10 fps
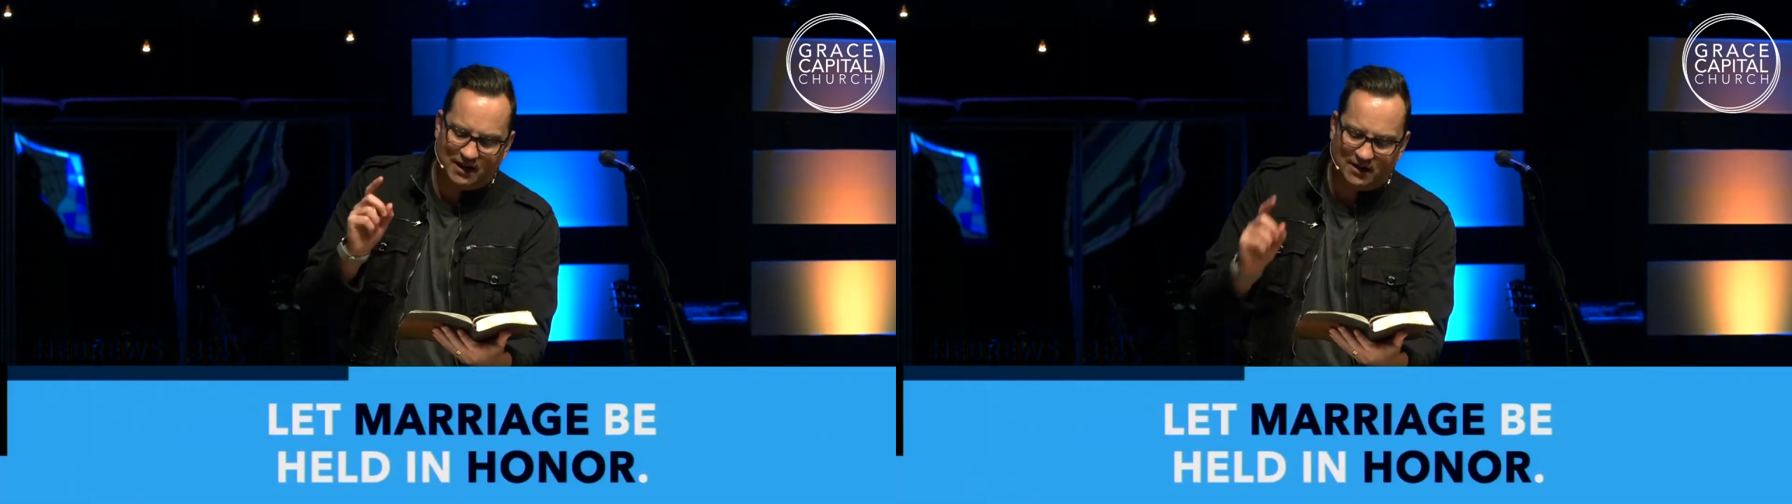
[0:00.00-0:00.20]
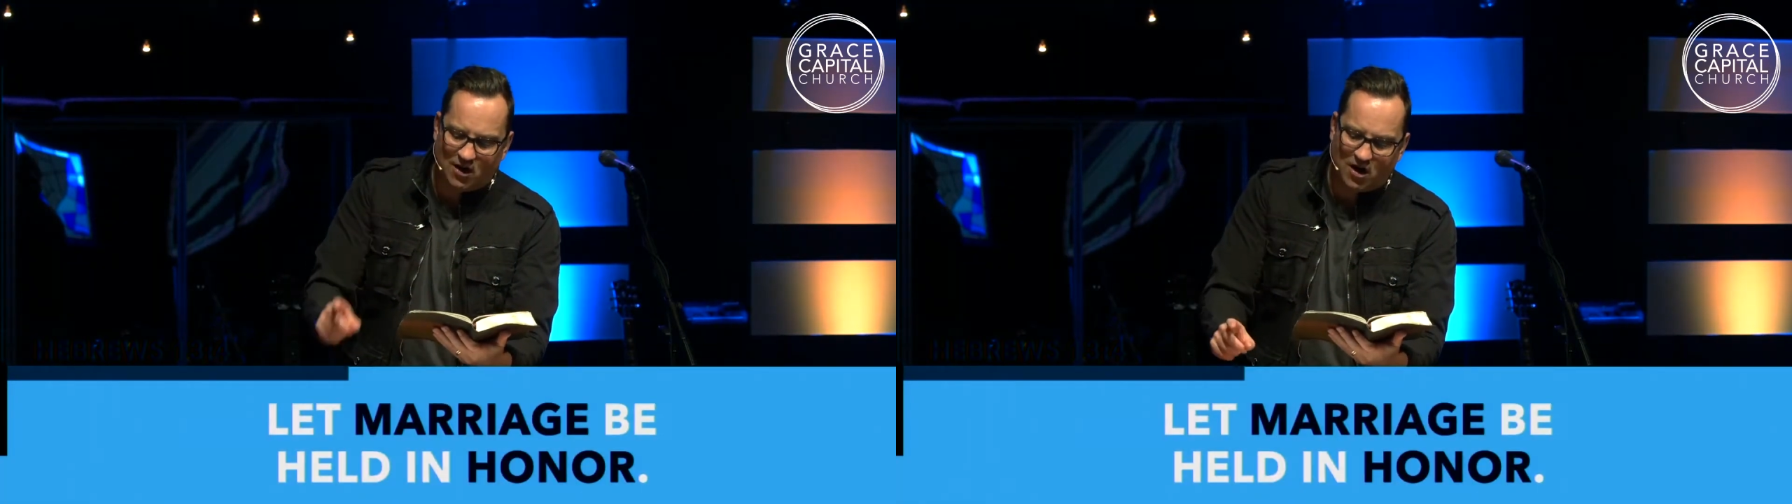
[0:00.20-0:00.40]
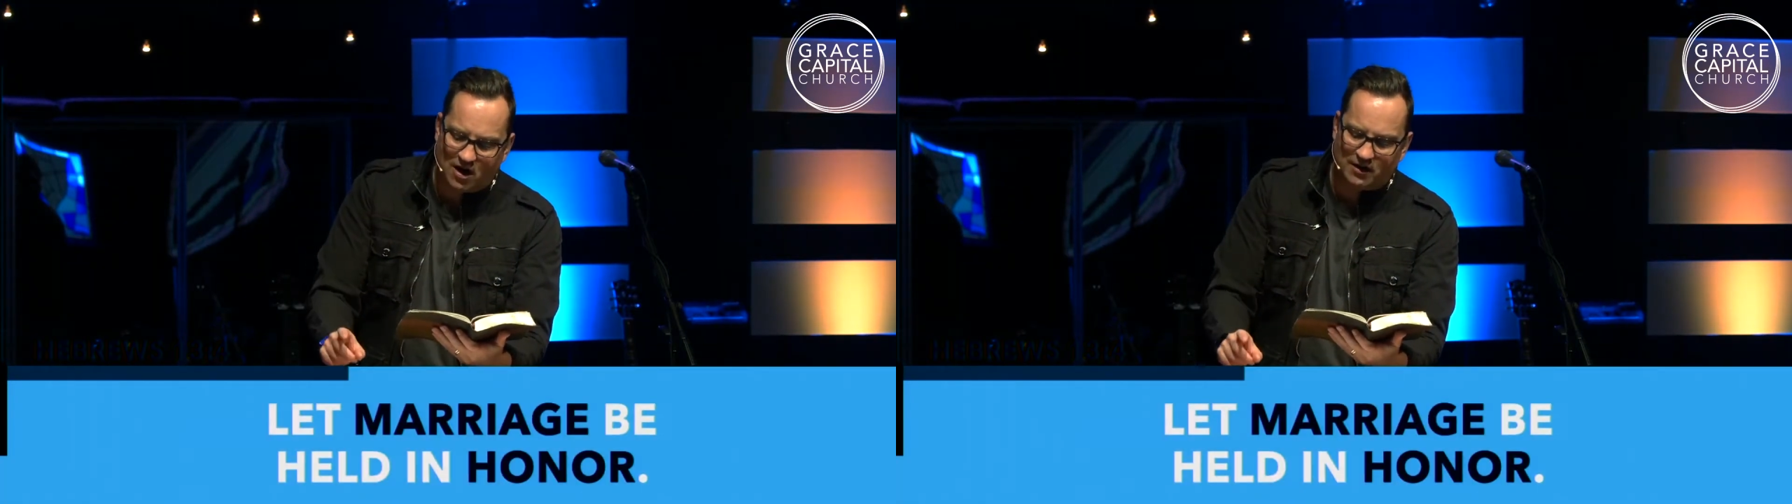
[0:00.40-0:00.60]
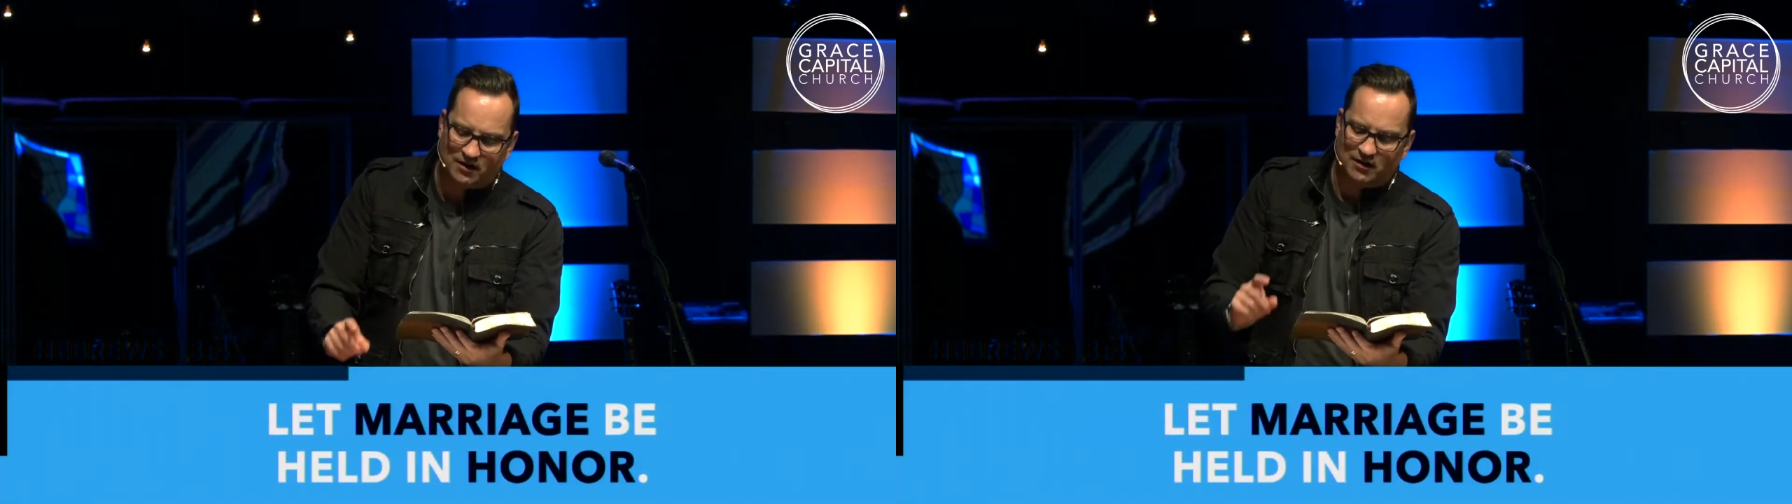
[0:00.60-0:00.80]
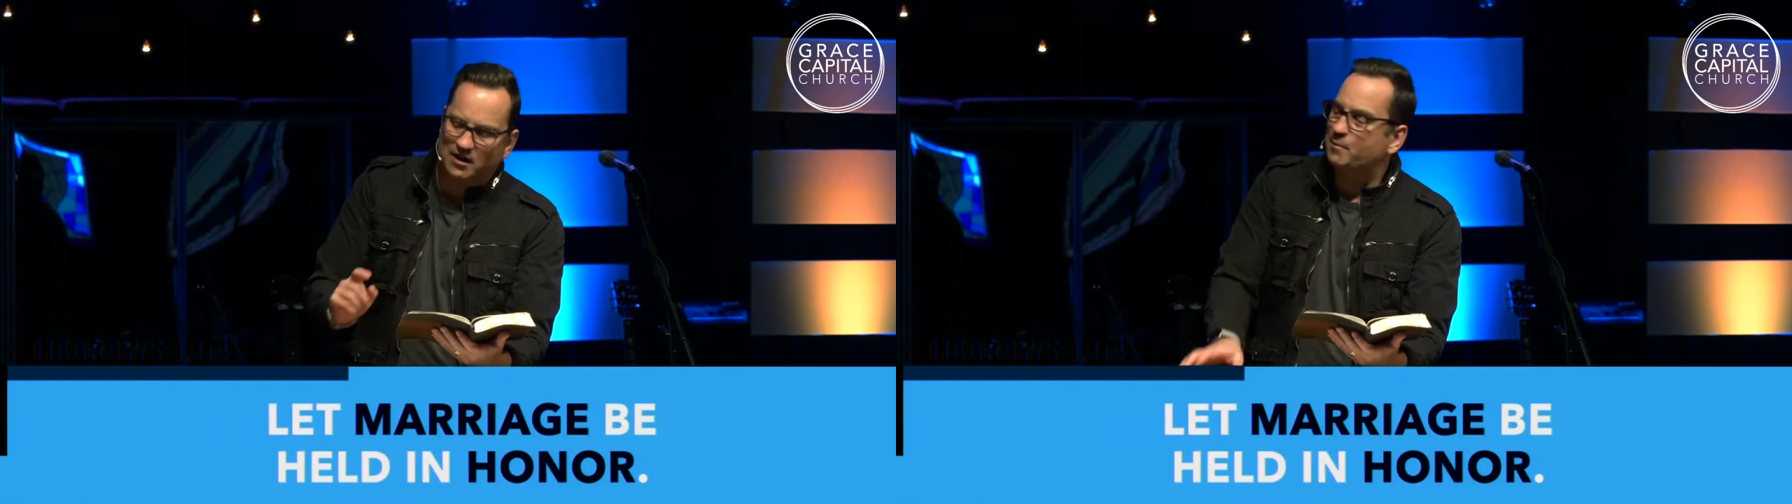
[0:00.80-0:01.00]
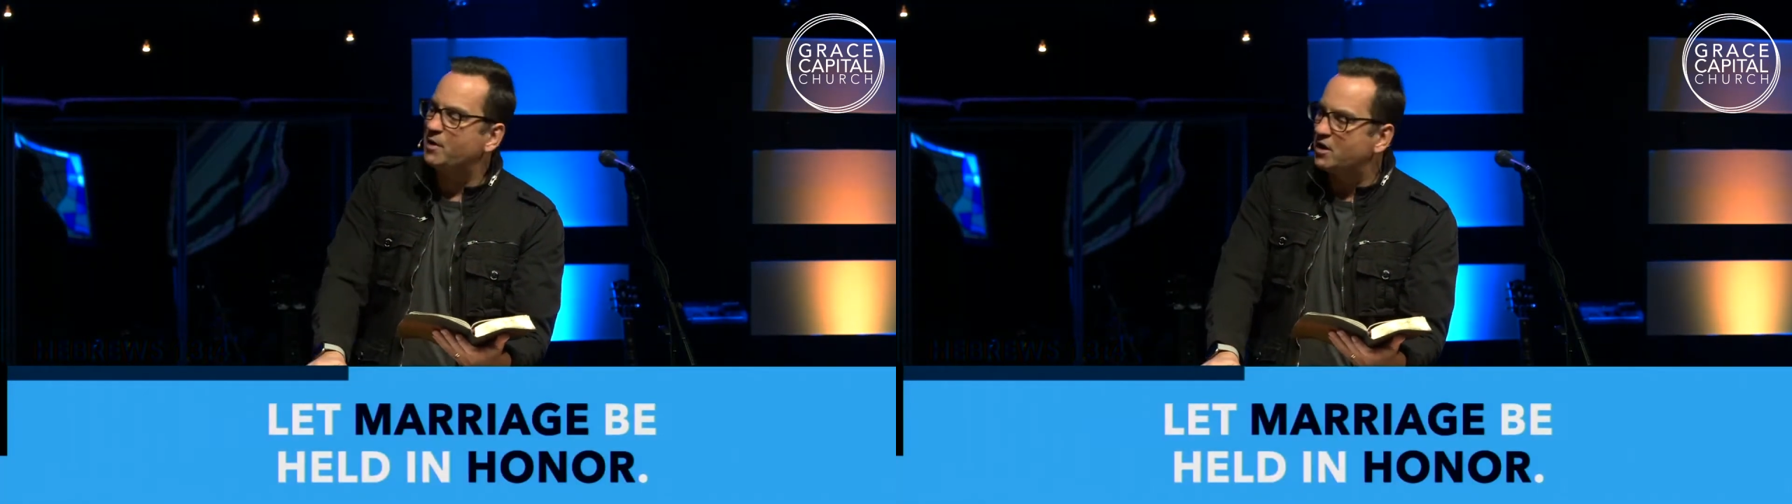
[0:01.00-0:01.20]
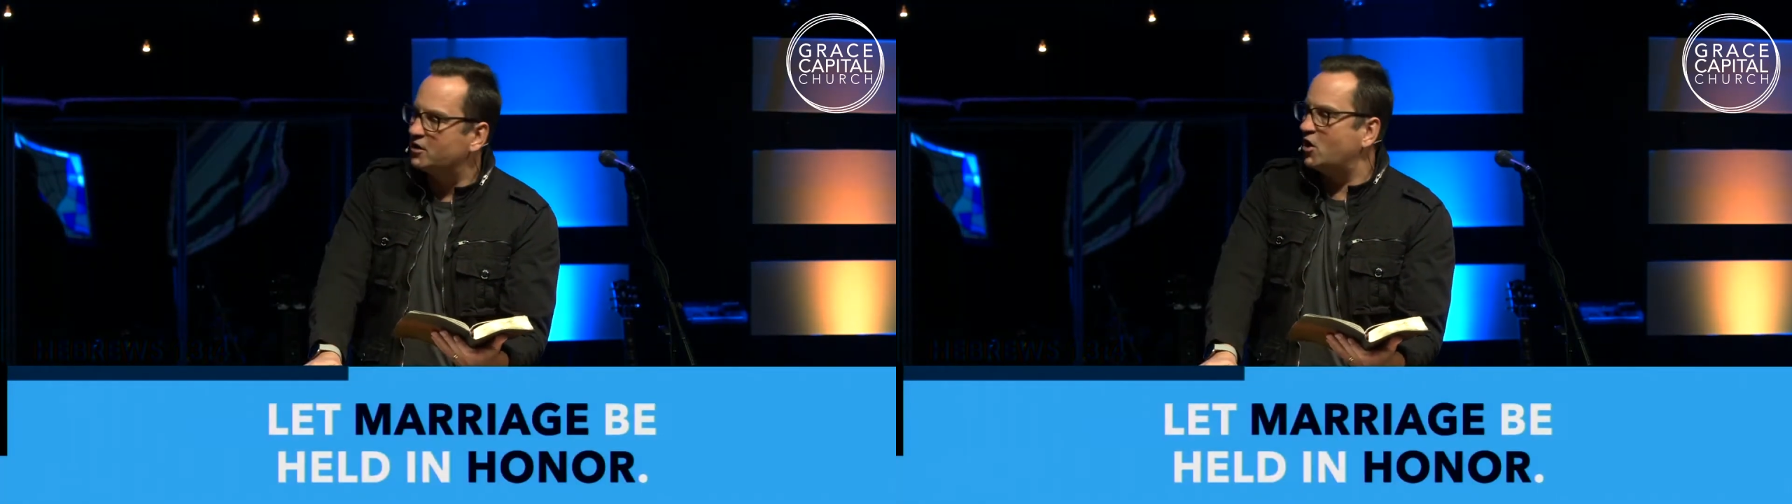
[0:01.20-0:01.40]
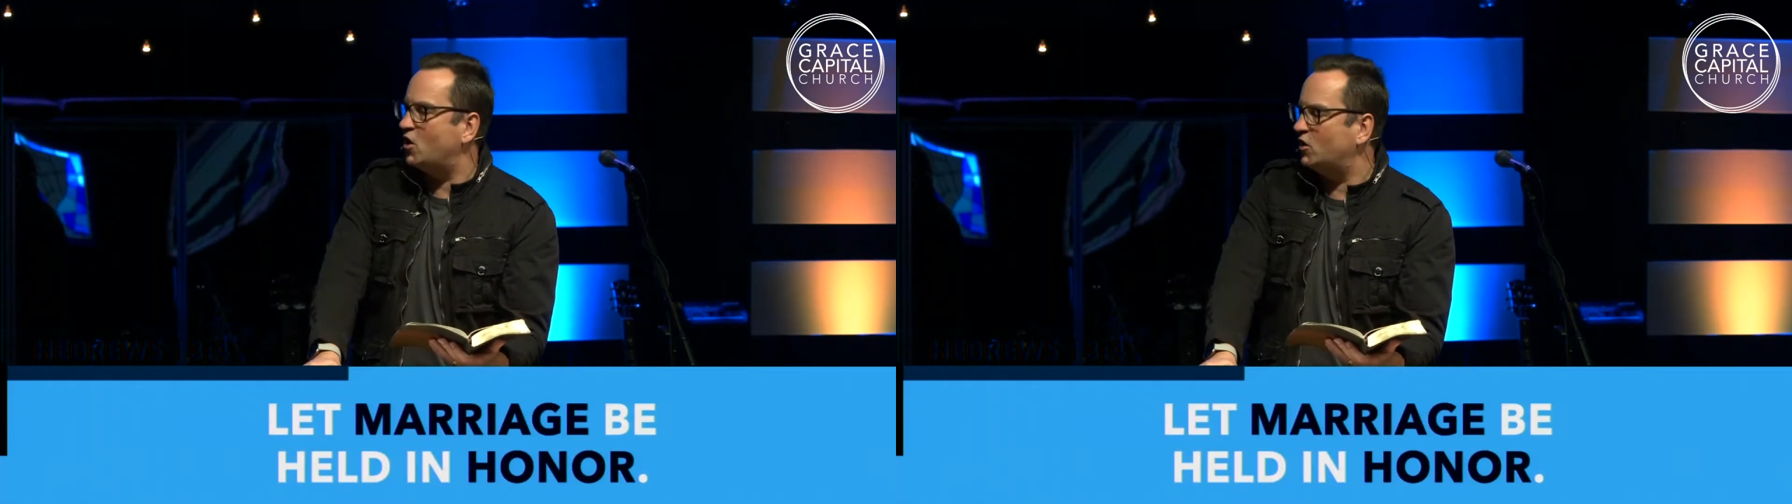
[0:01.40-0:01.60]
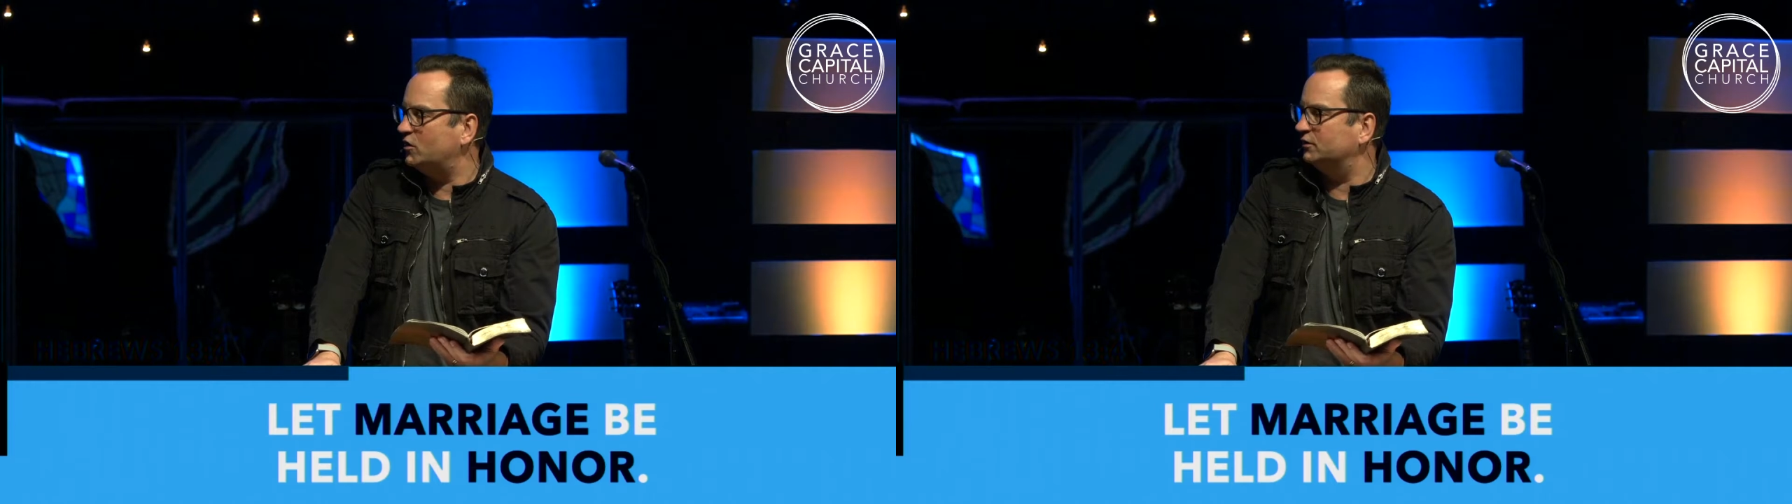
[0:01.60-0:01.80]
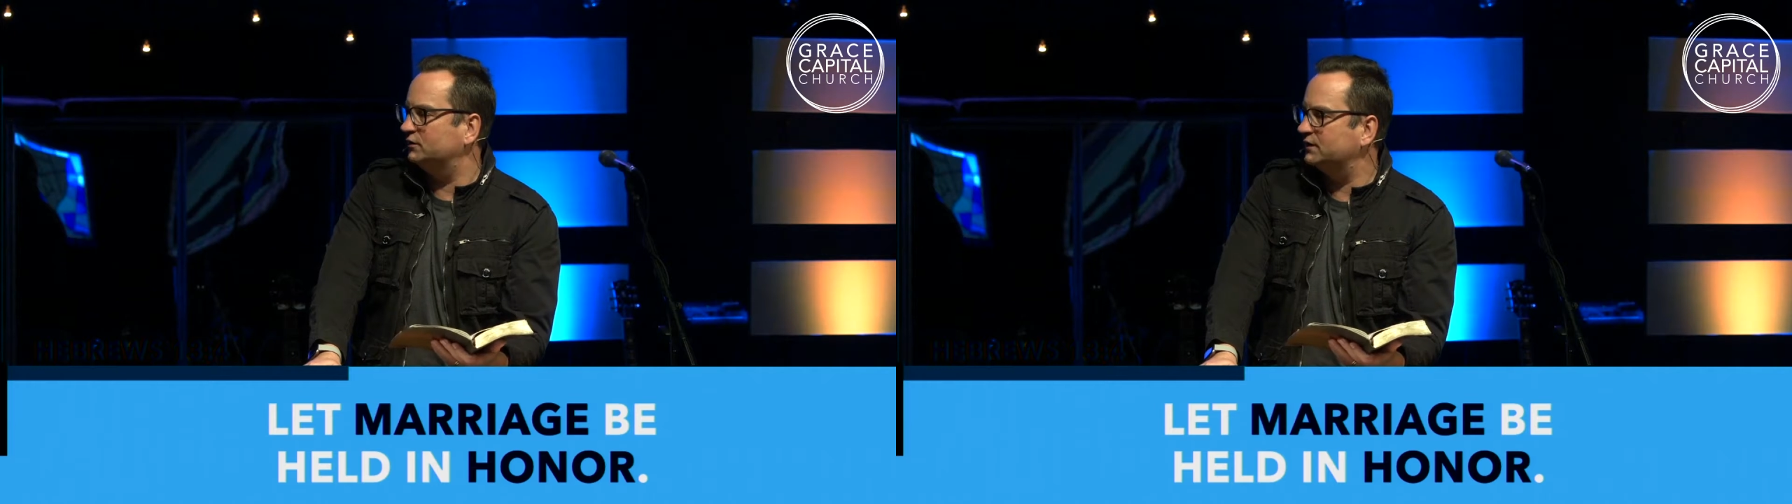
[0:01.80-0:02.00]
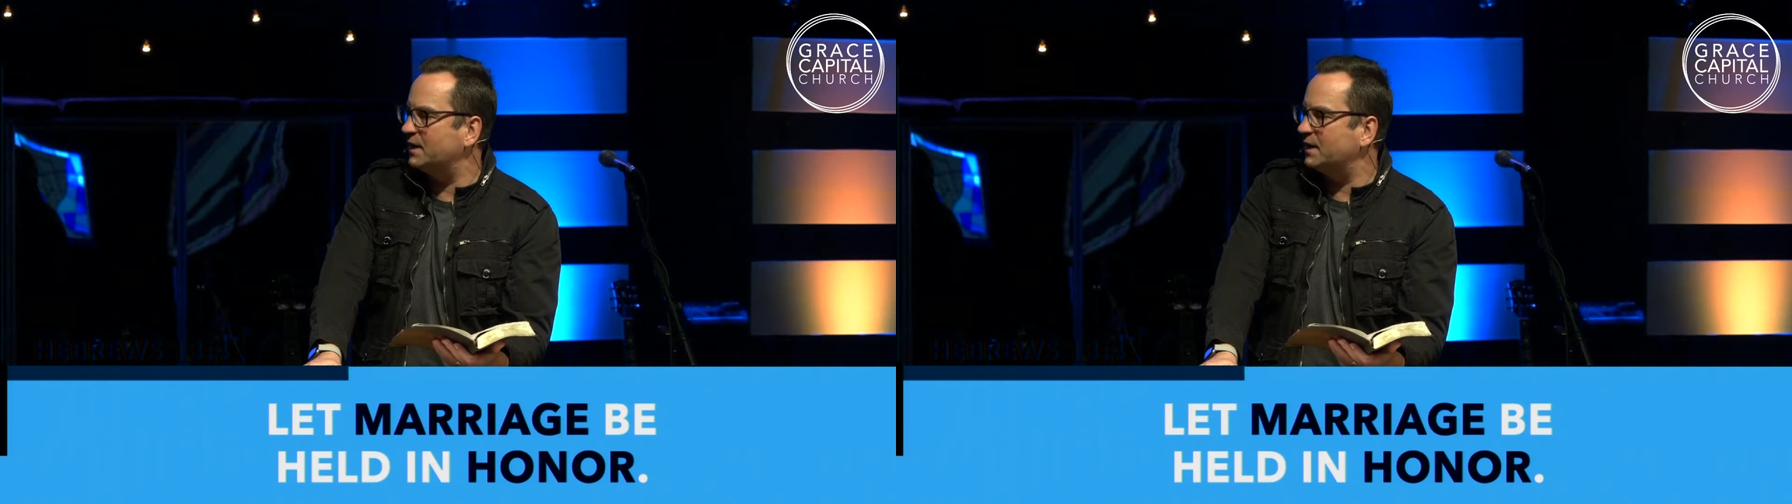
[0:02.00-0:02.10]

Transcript: in honor among all.